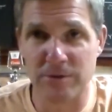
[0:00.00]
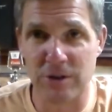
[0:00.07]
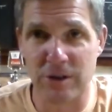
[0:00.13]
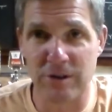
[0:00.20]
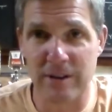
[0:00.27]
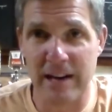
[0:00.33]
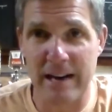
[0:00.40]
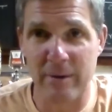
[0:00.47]

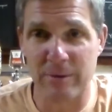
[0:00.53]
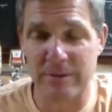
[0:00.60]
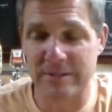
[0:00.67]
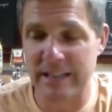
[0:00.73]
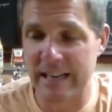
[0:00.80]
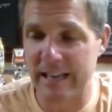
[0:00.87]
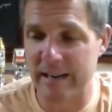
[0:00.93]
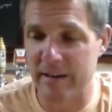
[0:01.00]
So I would
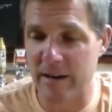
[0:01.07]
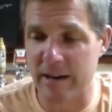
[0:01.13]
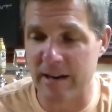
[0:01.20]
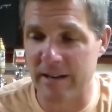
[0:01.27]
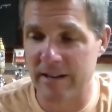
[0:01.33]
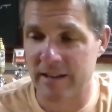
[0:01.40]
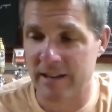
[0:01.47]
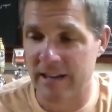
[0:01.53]
say
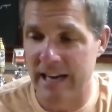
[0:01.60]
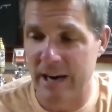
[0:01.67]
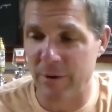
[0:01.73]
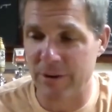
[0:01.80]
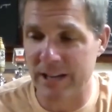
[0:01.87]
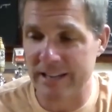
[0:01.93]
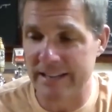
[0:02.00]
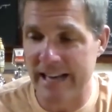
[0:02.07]
I
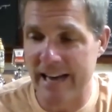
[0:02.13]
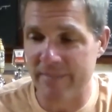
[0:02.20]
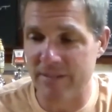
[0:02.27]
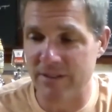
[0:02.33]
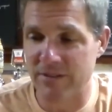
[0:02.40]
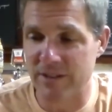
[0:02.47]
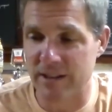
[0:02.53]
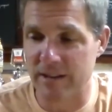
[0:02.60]
would like to have
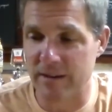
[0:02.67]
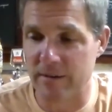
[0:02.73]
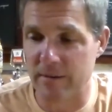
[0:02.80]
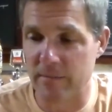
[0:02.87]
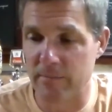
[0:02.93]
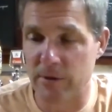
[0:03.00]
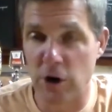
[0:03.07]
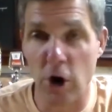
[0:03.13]
this
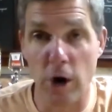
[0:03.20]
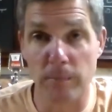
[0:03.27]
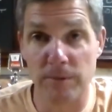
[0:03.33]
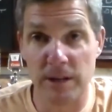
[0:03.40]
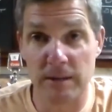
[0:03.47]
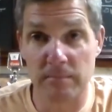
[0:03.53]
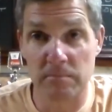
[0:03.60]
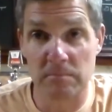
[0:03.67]

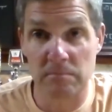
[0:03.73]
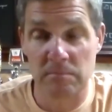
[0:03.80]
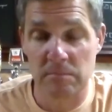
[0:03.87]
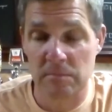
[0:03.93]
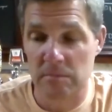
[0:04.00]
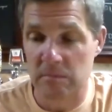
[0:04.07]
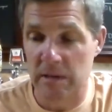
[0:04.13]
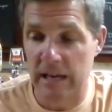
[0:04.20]
carbed up,
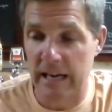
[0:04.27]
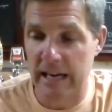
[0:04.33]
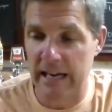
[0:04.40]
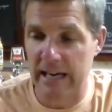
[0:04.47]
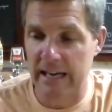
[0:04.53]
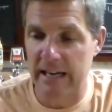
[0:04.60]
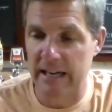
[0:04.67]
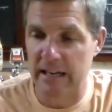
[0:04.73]

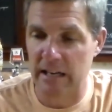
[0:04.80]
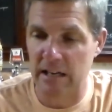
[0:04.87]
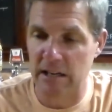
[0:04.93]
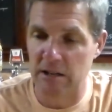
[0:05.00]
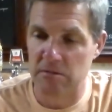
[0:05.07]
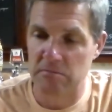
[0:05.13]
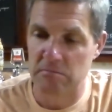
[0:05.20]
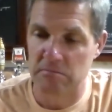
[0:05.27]
and
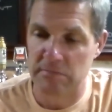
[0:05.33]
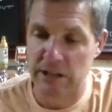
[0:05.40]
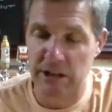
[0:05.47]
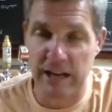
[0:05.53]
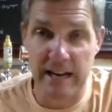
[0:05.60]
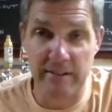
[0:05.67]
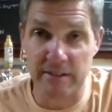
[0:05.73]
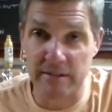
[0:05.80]
there
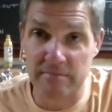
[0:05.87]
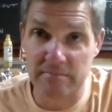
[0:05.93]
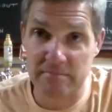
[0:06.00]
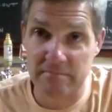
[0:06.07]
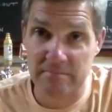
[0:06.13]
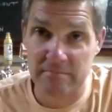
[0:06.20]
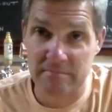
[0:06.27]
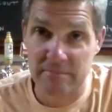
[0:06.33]
you have it,
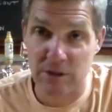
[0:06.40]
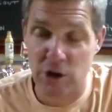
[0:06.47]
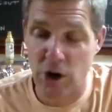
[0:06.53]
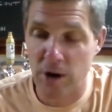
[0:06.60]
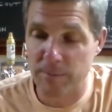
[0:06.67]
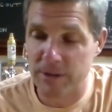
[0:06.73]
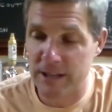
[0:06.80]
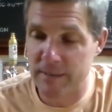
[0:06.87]

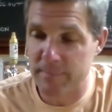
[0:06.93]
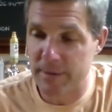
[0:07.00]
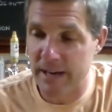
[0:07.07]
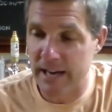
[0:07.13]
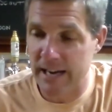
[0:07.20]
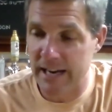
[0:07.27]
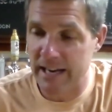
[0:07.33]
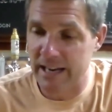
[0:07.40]
carbed up.
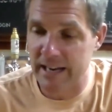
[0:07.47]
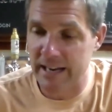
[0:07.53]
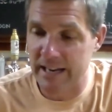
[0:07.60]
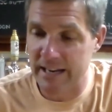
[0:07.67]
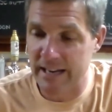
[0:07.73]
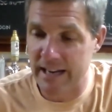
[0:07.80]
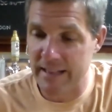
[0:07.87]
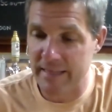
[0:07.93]

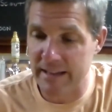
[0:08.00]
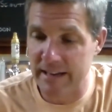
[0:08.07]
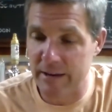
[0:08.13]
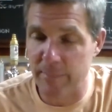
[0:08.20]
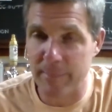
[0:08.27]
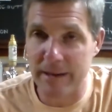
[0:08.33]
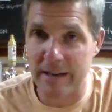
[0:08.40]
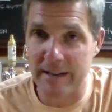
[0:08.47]
And I think
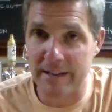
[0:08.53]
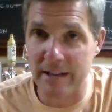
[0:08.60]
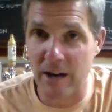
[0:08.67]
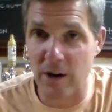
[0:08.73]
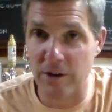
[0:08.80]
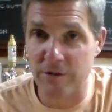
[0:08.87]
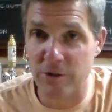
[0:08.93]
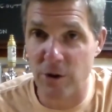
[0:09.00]
it'd be a
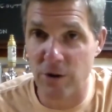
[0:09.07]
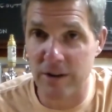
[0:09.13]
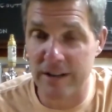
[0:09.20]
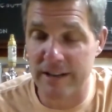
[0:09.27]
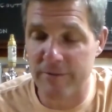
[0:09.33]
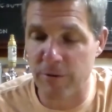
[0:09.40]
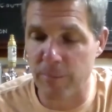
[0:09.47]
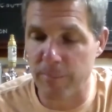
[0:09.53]
totally
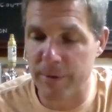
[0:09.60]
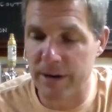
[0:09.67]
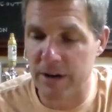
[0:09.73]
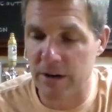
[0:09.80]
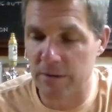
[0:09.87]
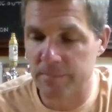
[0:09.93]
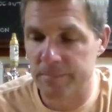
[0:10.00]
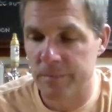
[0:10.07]
different
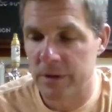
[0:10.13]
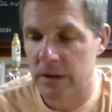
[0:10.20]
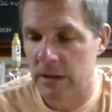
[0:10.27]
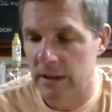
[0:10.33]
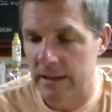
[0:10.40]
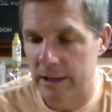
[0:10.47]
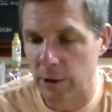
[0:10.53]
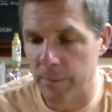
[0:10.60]
beer.
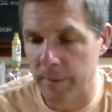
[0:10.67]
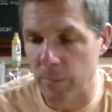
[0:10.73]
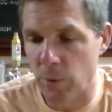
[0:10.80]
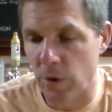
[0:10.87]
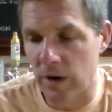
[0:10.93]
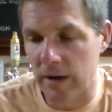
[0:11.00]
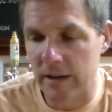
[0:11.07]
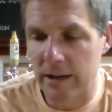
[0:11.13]
A
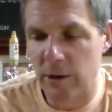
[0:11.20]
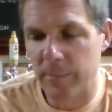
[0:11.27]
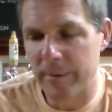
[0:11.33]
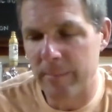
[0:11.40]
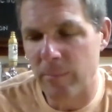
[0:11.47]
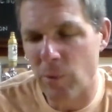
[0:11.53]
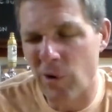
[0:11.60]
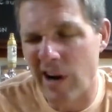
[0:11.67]
little
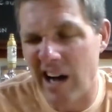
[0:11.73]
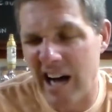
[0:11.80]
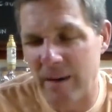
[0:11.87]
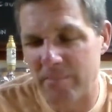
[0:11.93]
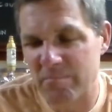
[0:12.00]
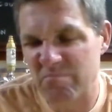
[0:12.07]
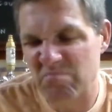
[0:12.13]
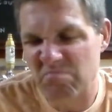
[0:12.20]
bit more
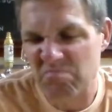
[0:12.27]
hop.